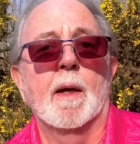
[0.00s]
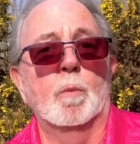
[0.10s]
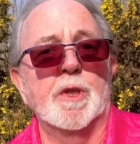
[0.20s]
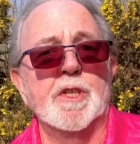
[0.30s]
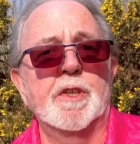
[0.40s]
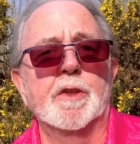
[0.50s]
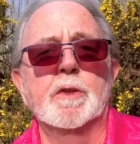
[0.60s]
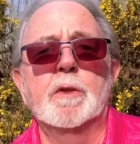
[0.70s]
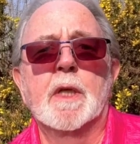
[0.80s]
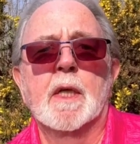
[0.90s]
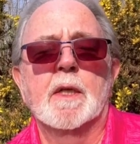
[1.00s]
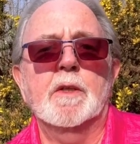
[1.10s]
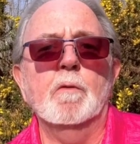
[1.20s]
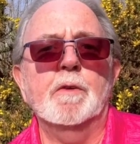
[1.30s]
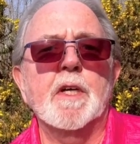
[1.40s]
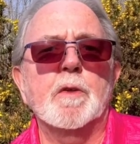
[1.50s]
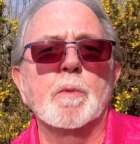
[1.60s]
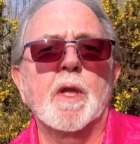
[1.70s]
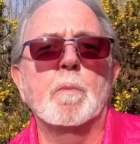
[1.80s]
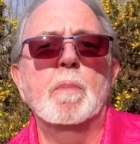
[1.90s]
And when you do, don't forget
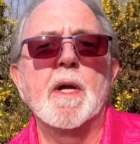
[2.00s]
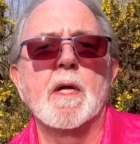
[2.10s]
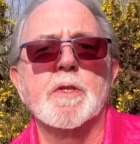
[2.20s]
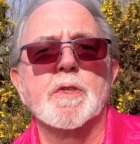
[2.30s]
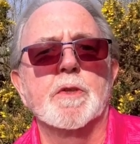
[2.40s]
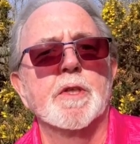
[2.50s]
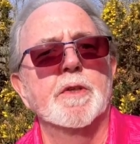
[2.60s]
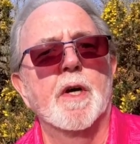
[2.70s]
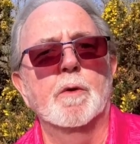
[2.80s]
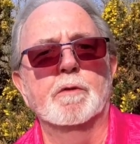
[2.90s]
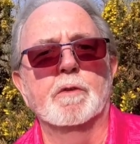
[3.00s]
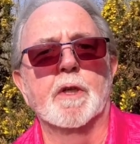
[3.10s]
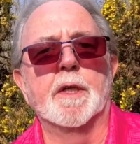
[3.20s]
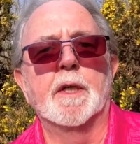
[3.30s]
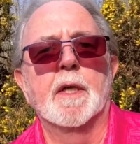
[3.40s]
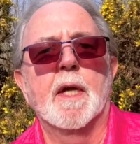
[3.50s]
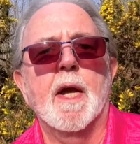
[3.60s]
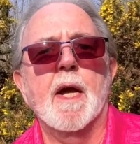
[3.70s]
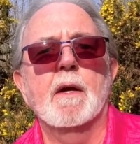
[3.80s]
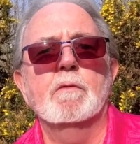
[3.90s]
to ring the bell so you're notified
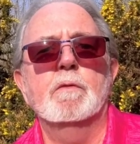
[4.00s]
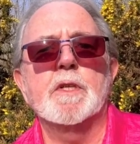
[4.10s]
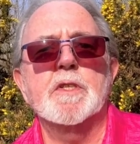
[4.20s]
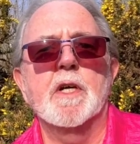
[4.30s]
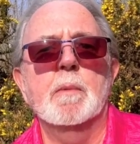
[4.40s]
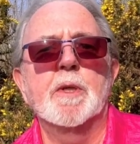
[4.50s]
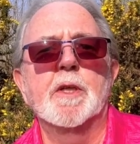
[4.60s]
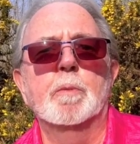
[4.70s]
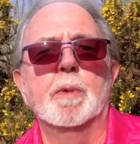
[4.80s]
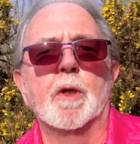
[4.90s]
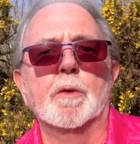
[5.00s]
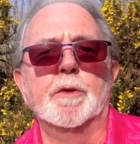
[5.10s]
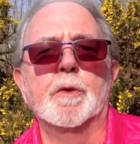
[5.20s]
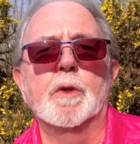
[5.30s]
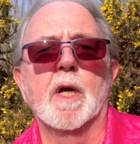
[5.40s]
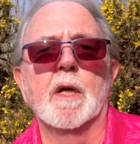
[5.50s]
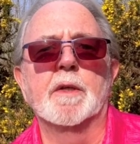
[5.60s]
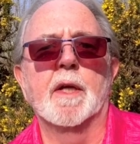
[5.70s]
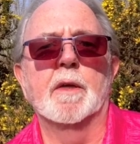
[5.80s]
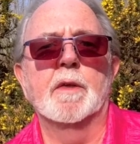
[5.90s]
every time I upload new
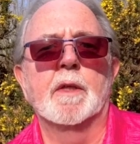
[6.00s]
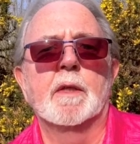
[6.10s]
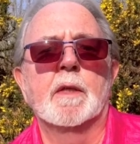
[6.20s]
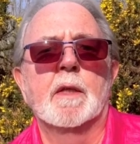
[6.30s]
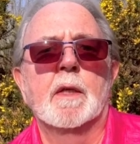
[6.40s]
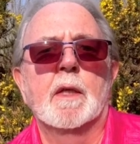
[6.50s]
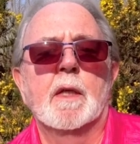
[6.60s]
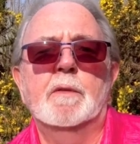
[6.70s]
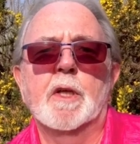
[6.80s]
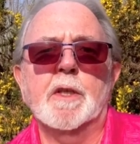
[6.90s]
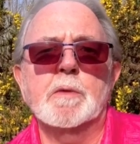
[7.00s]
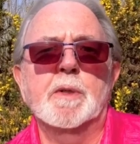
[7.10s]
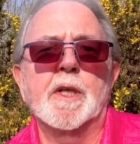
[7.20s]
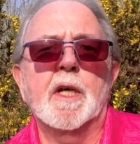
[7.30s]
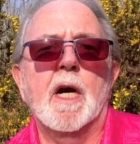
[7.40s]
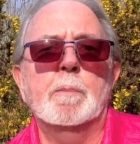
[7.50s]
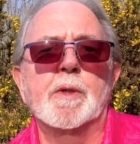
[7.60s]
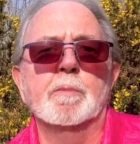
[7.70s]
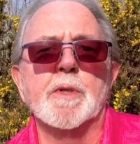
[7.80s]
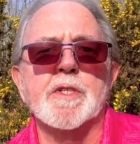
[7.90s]
content. If you'd like to buy a
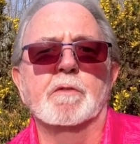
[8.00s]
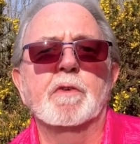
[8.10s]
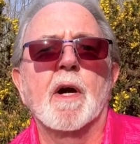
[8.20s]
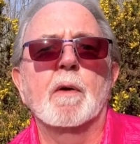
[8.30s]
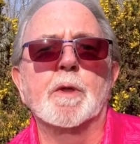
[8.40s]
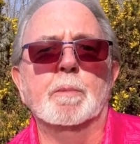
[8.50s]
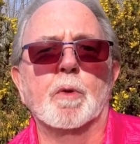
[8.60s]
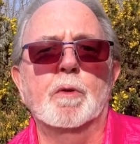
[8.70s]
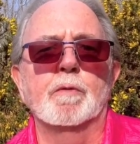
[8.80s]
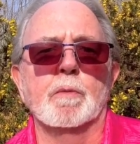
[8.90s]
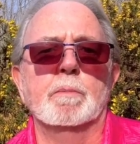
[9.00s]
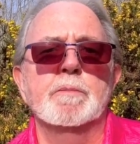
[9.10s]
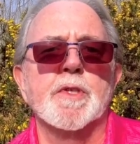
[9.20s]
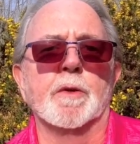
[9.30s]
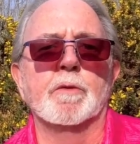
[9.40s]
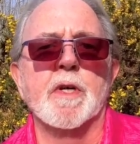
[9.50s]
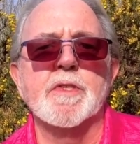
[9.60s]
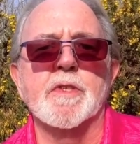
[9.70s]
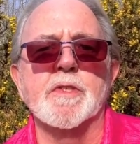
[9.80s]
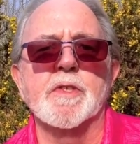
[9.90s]
copy of my safari book From
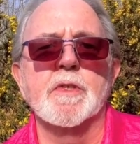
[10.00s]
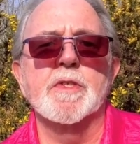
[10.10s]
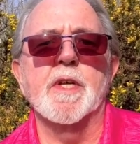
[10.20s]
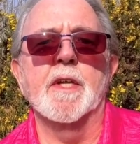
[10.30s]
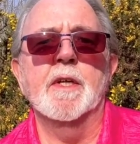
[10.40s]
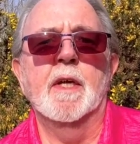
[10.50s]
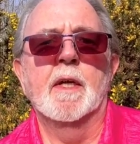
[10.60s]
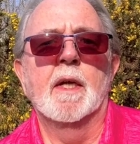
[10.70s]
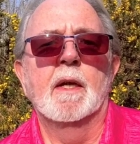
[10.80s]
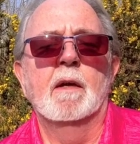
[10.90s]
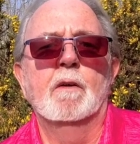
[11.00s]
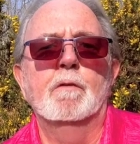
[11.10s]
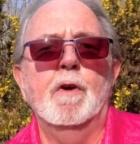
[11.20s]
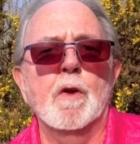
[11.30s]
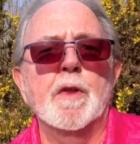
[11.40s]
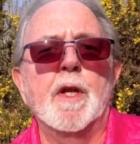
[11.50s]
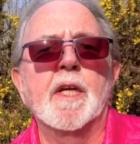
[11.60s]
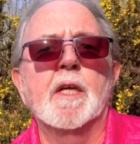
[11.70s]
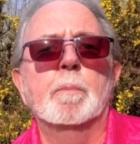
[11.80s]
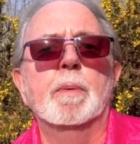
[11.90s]
Sunrise to Sunset, follow the
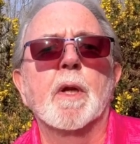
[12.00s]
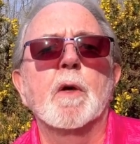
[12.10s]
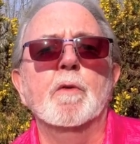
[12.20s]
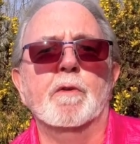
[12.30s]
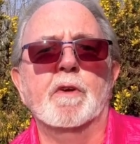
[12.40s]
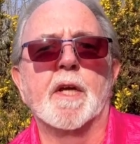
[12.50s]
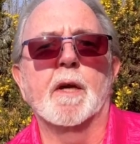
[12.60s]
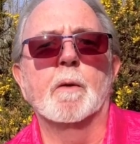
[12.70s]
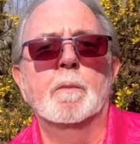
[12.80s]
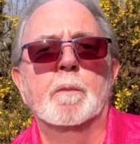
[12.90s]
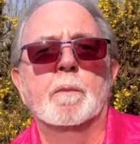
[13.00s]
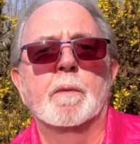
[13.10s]
link below the video.